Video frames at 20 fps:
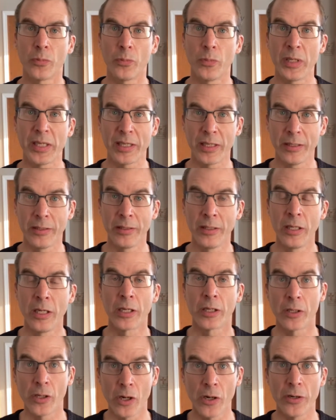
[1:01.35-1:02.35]
We can
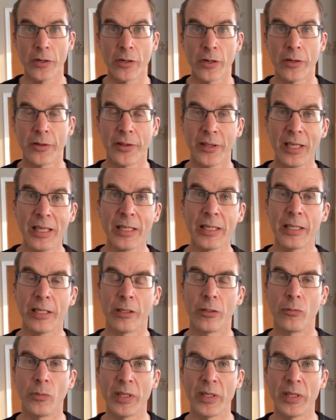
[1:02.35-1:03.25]
guard our thinking.